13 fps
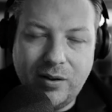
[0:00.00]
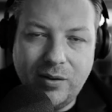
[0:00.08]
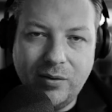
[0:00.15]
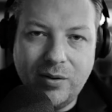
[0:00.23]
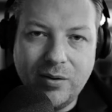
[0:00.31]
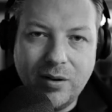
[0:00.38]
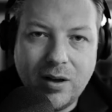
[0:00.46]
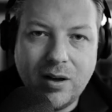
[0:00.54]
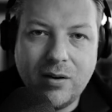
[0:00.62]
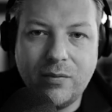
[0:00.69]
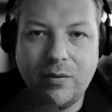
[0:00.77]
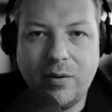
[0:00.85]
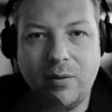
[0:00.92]
do you
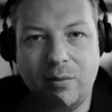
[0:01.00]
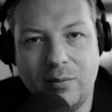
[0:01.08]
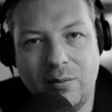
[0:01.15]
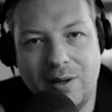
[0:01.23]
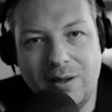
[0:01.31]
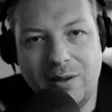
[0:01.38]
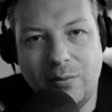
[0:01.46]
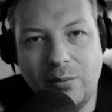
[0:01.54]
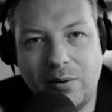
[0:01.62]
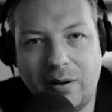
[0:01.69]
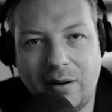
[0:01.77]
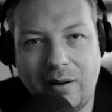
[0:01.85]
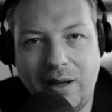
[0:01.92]
love, what the
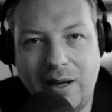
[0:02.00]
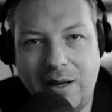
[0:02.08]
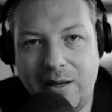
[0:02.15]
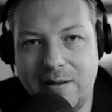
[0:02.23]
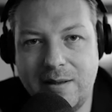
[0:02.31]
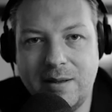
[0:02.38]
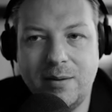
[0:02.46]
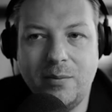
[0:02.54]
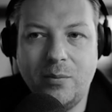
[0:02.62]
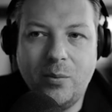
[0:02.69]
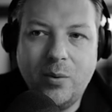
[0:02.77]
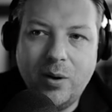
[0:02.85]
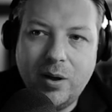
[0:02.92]
world needs,
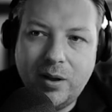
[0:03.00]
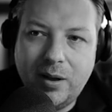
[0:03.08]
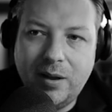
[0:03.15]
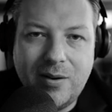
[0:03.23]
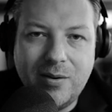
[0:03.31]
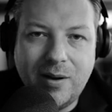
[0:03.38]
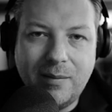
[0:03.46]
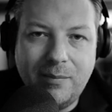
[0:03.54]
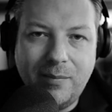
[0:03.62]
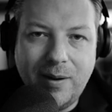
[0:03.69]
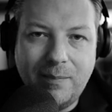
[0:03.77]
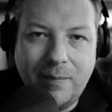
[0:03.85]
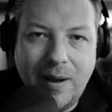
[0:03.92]
what you can
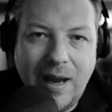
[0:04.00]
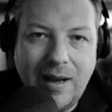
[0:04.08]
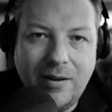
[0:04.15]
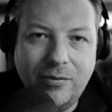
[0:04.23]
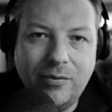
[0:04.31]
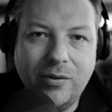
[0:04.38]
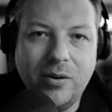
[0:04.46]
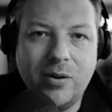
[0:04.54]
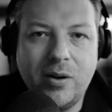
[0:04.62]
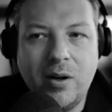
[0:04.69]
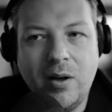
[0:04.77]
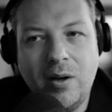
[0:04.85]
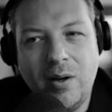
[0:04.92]
be paid
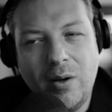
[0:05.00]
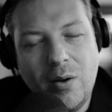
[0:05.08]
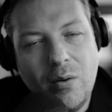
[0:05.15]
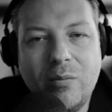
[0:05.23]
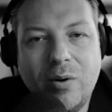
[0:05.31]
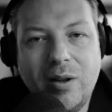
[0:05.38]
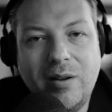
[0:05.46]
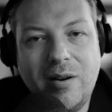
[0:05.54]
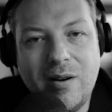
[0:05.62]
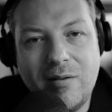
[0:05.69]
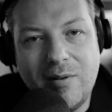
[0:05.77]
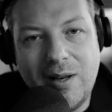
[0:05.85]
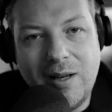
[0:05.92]
for, what you
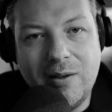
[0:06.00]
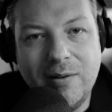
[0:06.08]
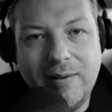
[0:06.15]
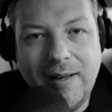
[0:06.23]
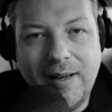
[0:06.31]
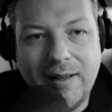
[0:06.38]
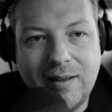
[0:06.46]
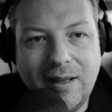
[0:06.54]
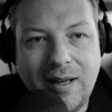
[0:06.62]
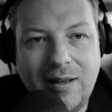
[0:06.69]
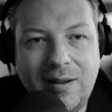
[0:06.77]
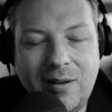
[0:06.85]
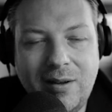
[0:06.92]
are really good at.
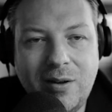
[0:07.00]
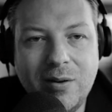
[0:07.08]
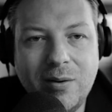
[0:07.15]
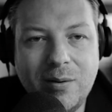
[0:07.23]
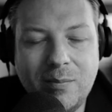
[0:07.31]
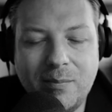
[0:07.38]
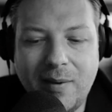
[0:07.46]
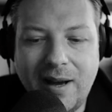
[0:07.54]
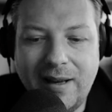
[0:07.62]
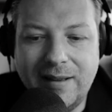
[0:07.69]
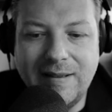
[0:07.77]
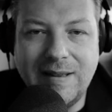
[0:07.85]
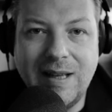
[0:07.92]
And you
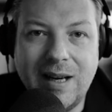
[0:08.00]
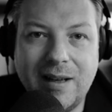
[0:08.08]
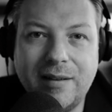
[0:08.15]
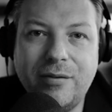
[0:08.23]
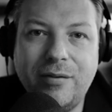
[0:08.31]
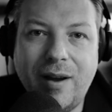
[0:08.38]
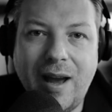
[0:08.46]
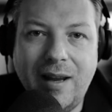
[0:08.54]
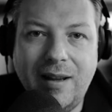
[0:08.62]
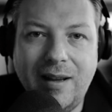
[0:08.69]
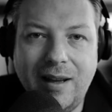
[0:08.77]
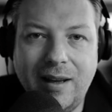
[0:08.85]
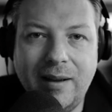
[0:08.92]
might start
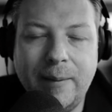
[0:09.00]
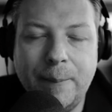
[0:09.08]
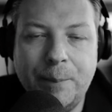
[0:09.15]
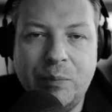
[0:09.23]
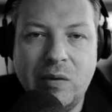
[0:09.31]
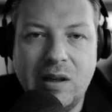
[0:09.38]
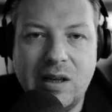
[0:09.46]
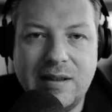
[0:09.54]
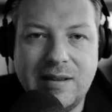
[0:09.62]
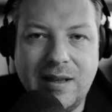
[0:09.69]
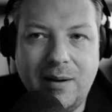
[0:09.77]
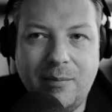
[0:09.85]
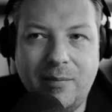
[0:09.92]
finding
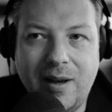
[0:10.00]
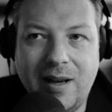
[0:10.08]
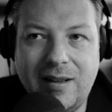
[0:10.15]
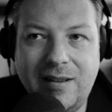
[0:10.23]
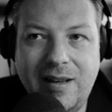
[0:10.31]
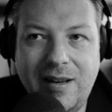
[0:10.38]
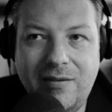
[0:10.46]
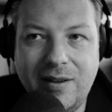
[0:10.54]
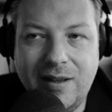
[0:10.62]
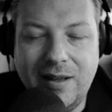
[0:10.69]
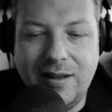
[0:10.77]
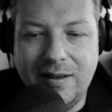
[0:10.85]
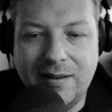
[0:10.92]
some
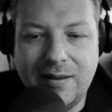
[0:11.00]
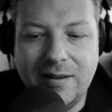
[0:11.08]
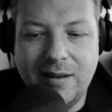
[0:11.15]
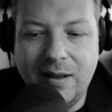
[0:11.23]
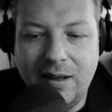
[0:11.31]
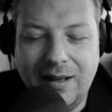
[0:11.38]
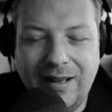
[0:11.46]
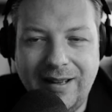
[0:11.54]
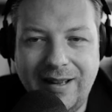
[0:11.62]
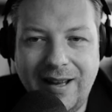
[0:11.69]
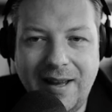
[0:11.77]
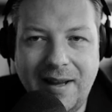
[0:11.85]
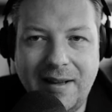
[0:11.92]
activities
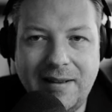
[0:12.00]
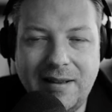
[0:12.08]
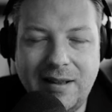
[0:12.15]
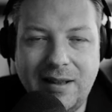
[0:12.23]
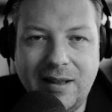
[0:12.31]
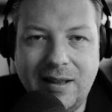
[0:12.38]
that